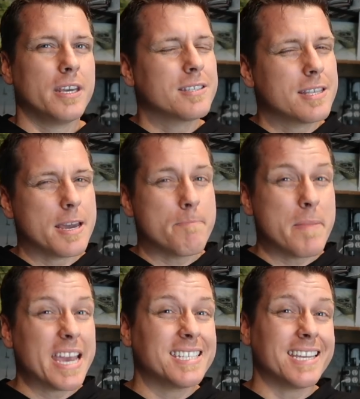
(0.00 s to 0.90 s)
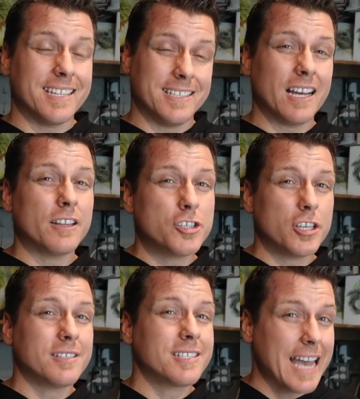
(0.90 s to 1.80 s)
because of the amazing
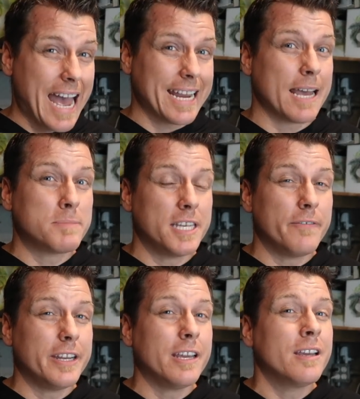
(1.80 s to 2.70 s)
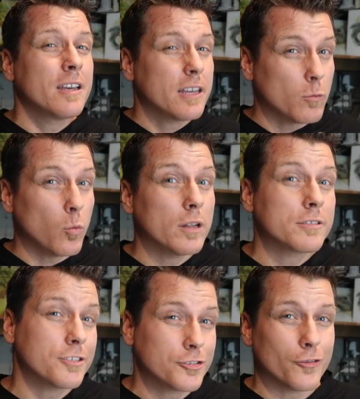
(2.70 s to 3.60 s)
intelligence, adaptivity, and
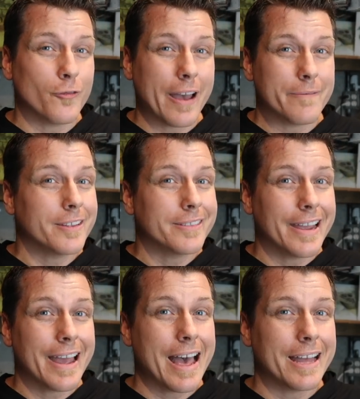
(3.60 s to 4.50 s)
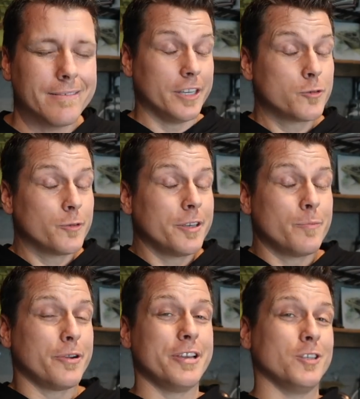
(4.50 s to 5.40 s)
will to survive that they had. It's
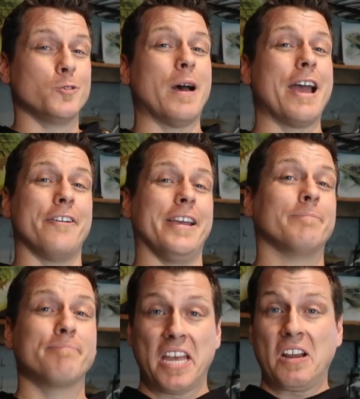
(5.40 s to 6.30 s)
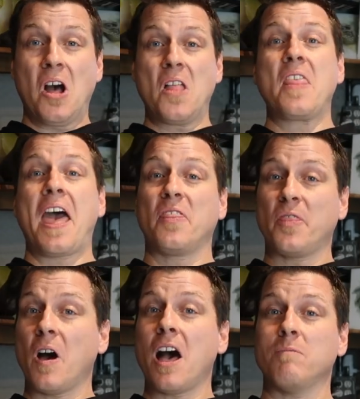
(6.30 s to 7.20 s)
really pretty inspiring. And on that
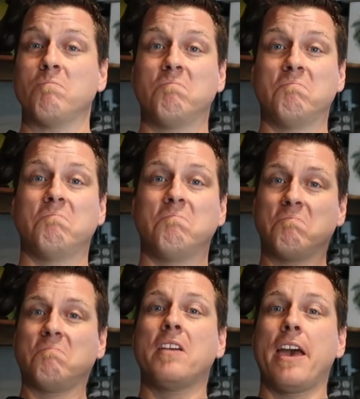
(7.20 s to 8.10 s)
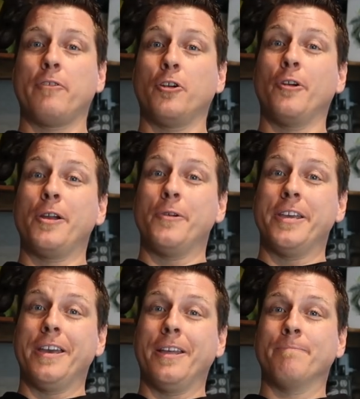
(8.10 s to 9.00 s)
thought, have a great
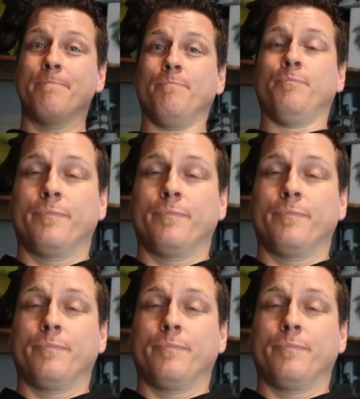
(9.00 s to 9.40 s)
weekend.